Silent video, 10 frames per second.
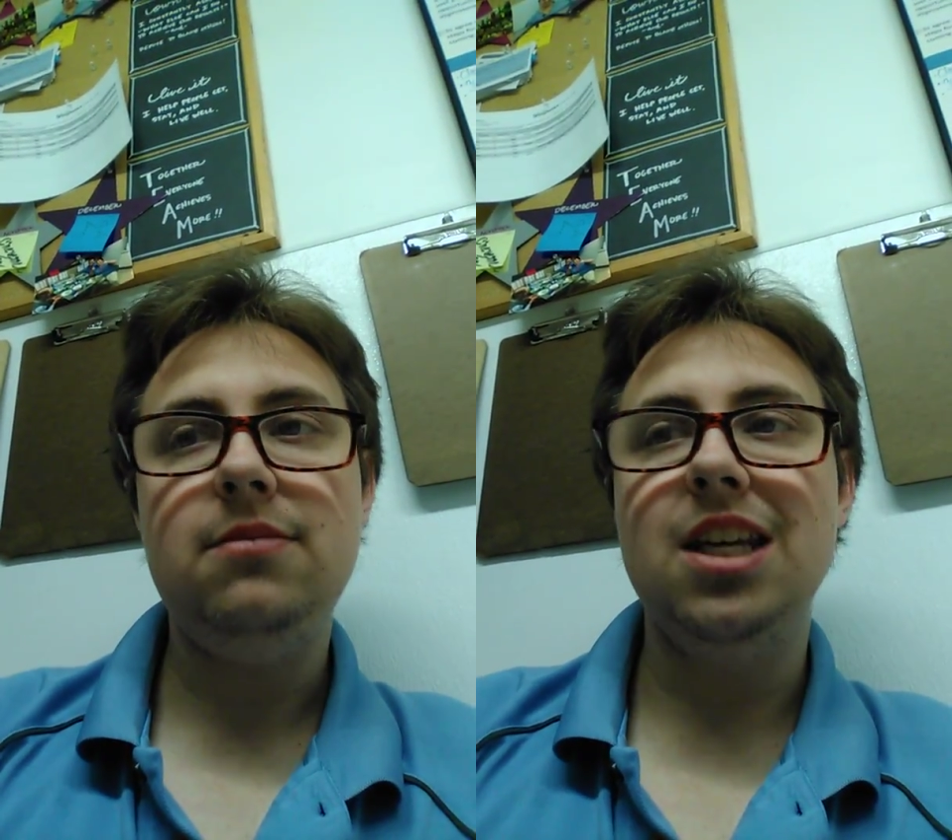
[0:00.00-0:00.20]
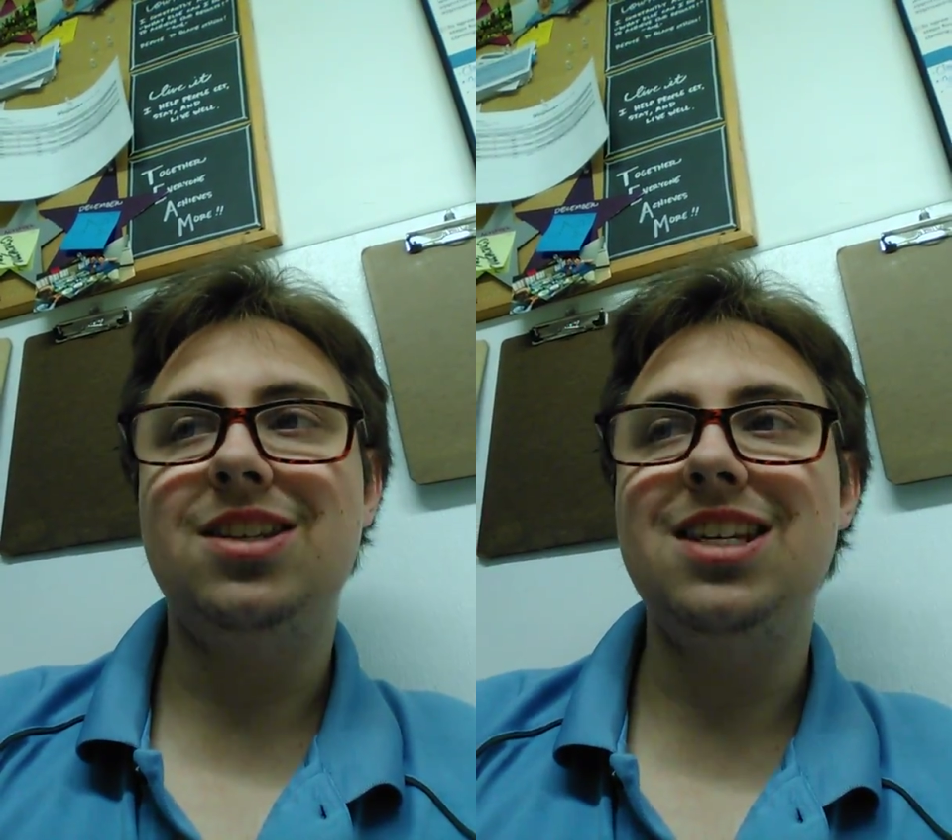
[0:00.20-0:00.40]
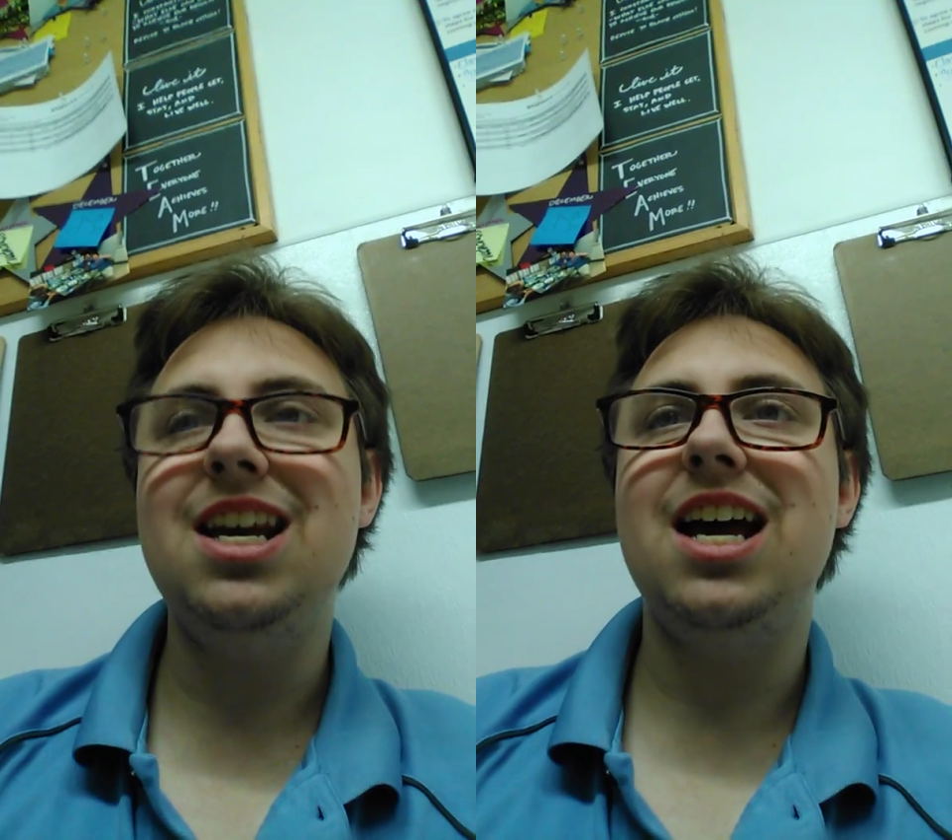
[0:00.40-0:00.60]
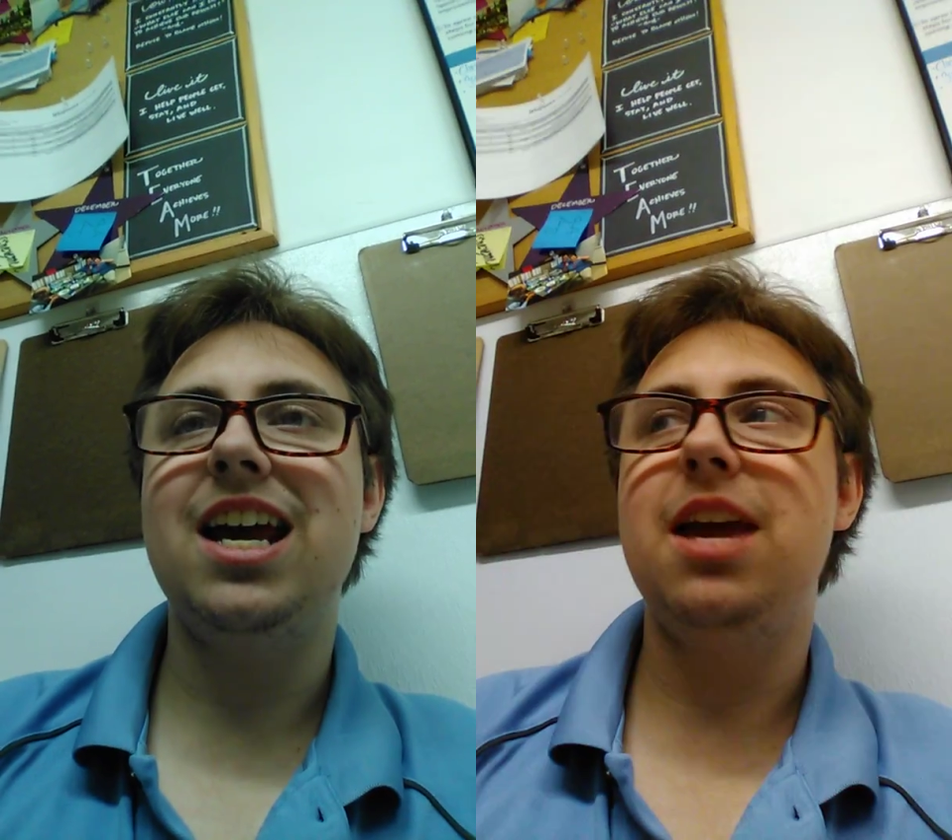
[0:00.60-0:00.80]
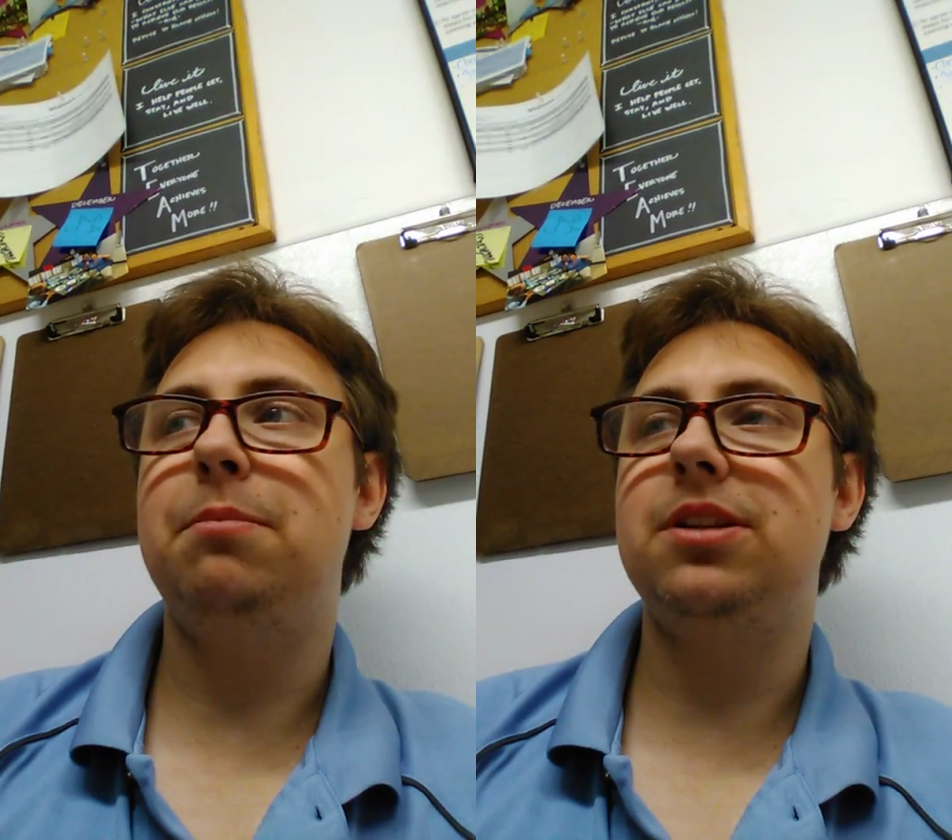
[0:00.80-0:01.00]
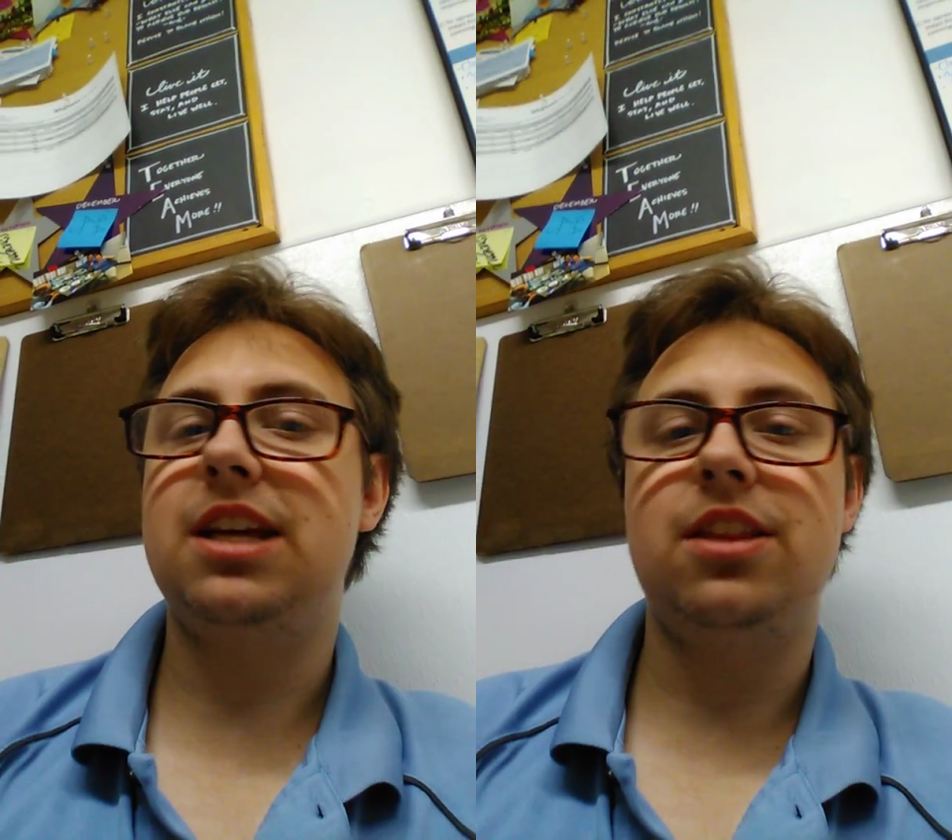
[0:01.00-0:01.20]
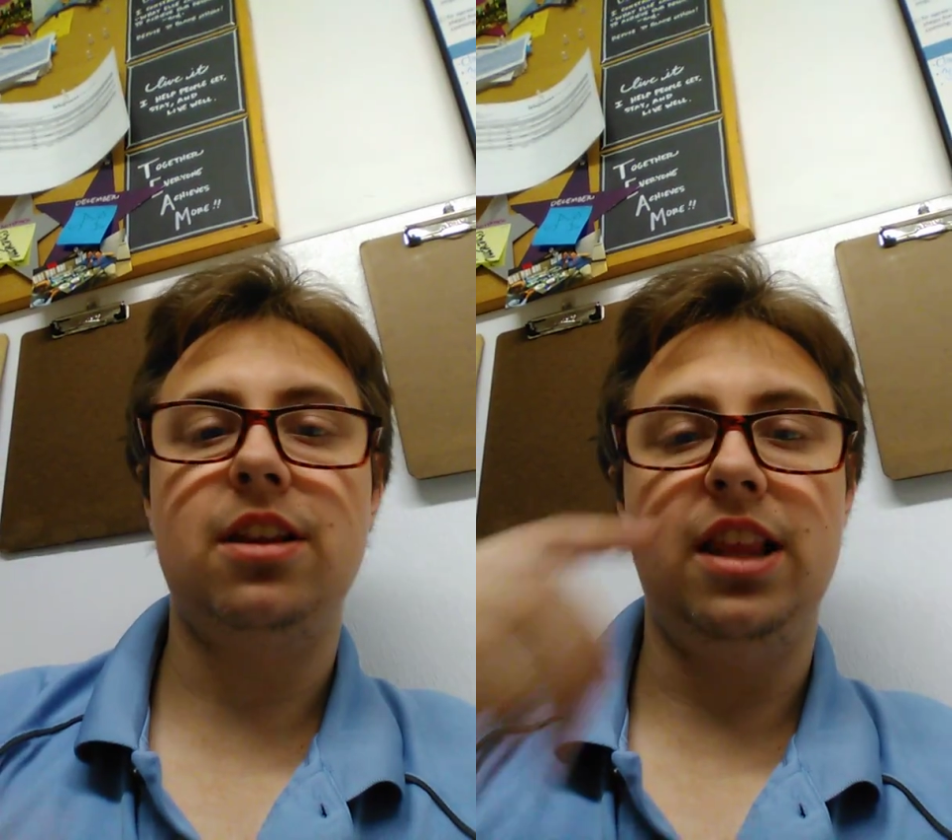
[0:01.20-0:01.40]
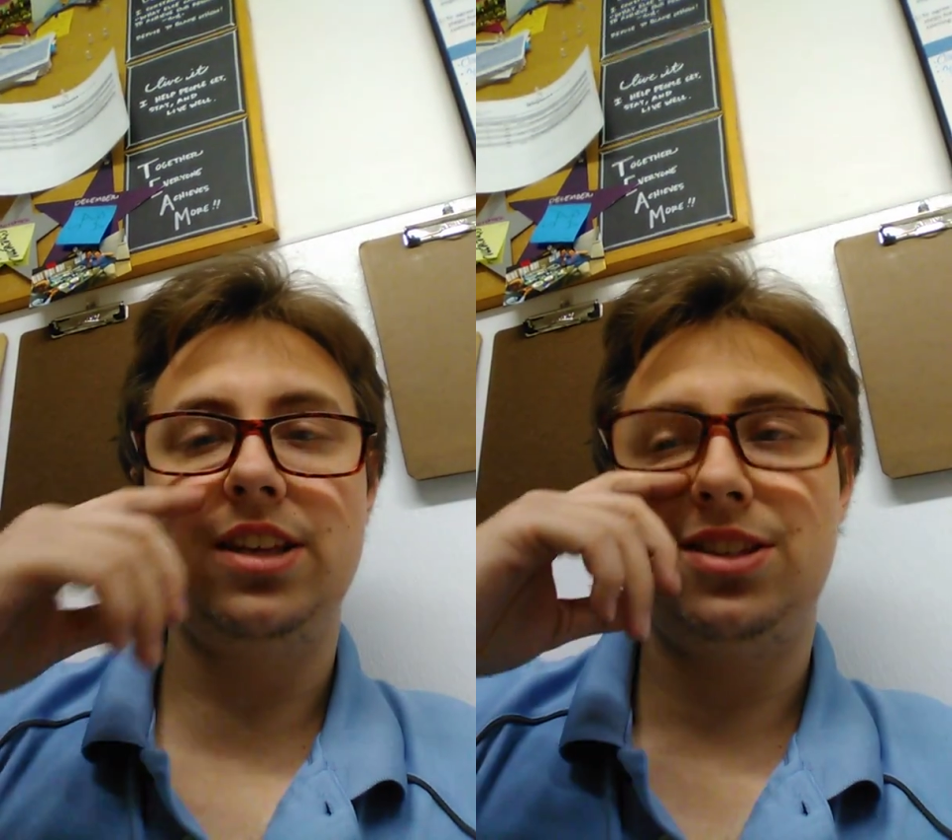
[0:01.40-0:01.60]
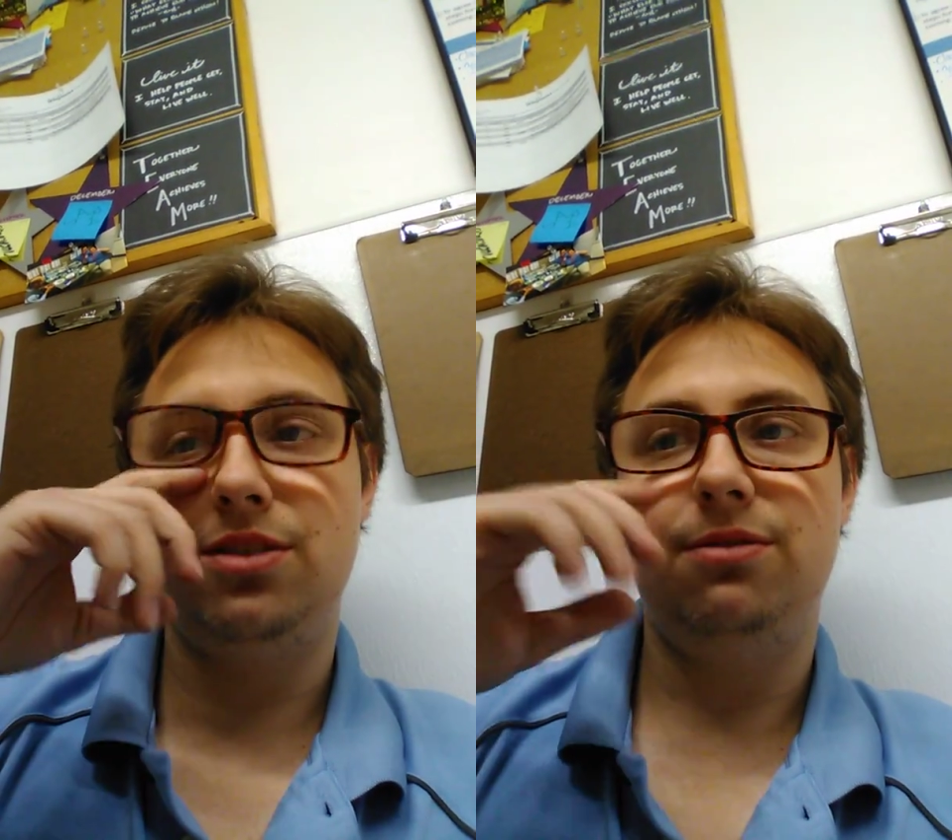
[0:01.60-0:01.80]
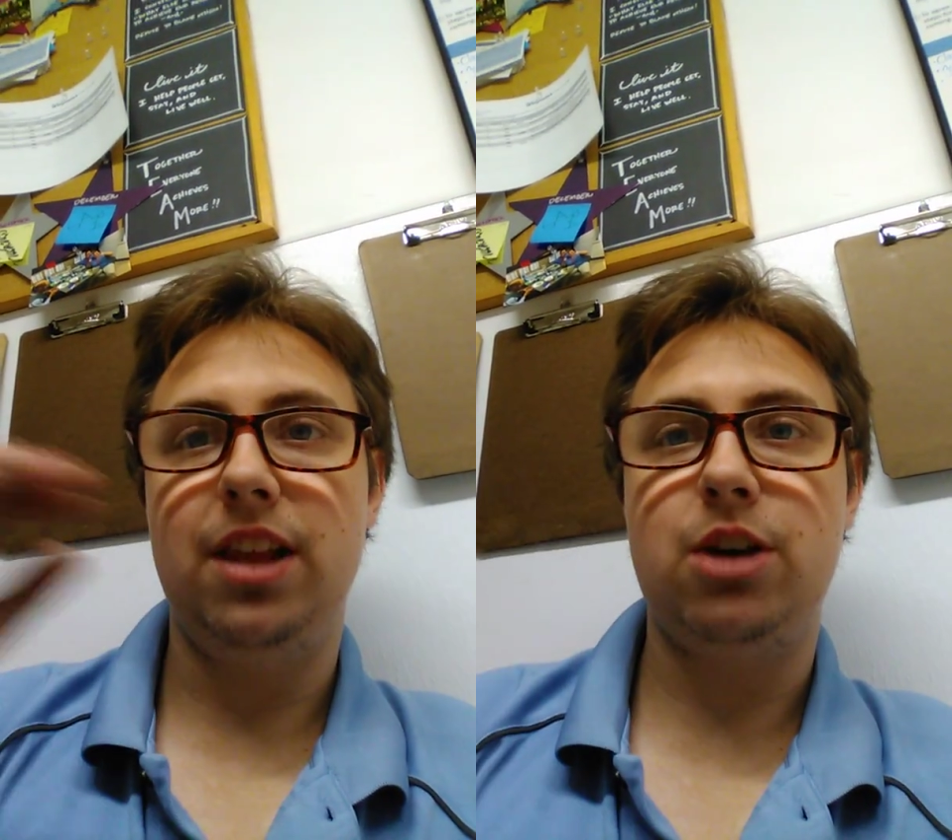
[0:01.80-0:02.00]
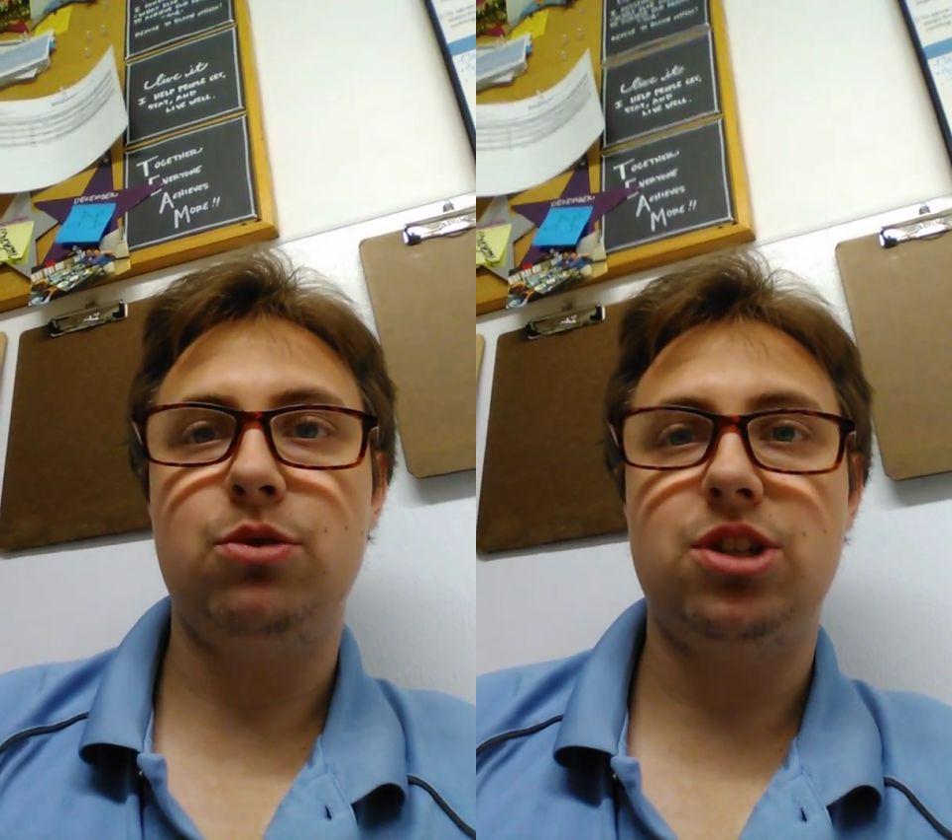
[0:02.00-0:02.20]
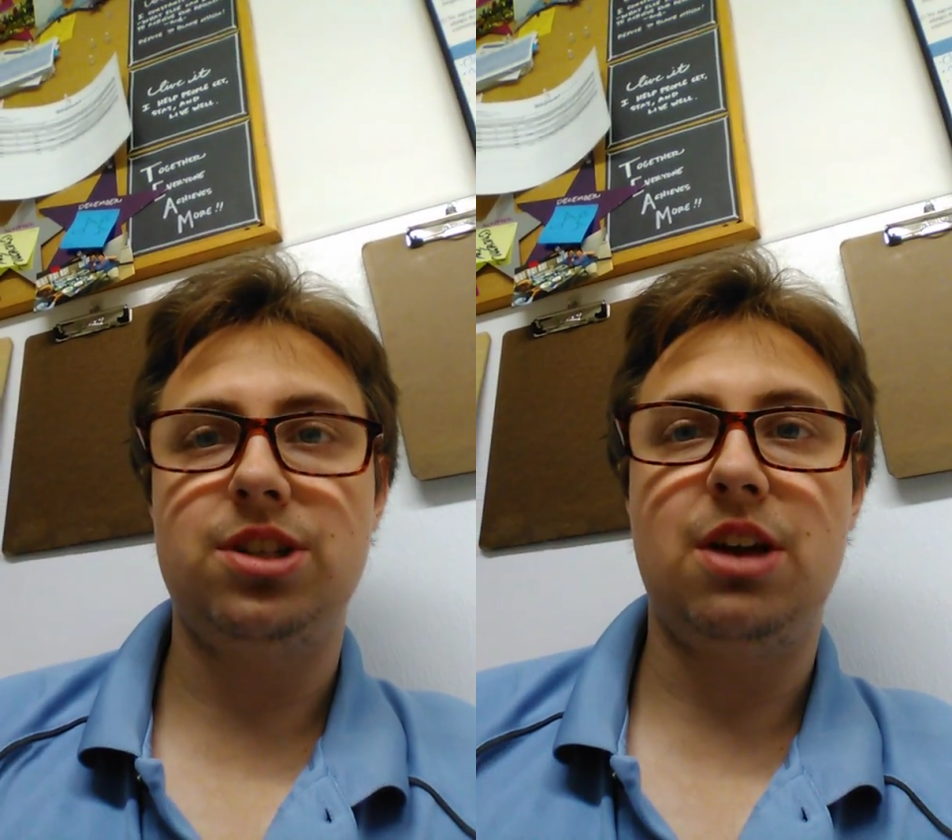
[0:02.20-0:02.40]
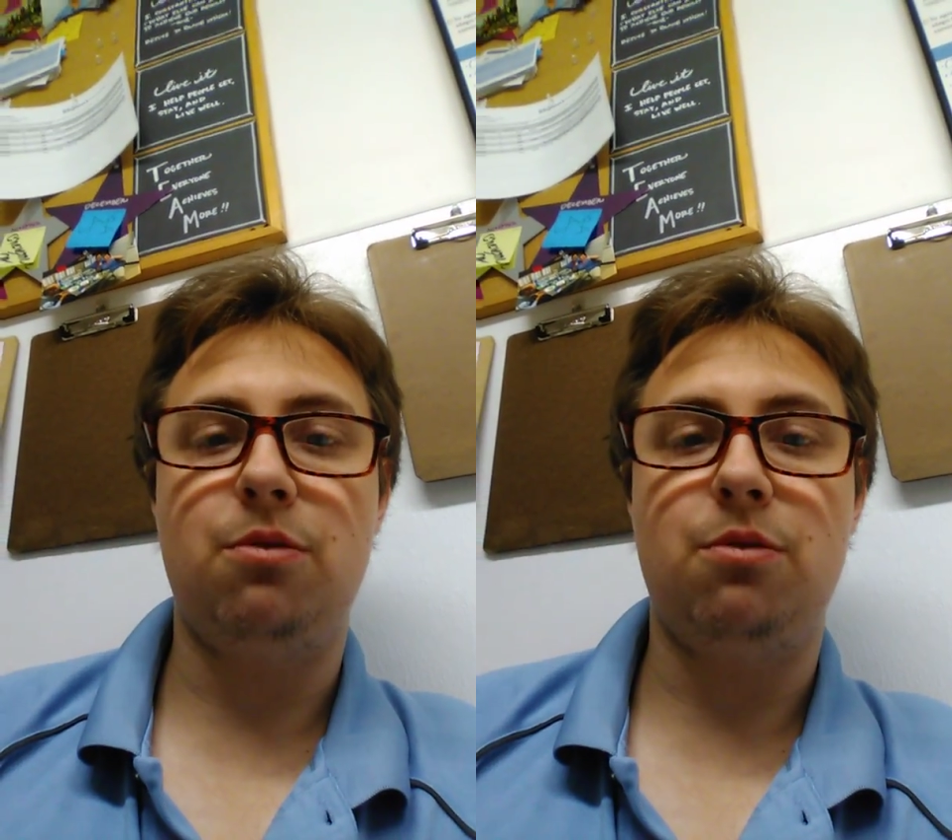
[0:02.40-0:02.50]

CIA put together the list of languages that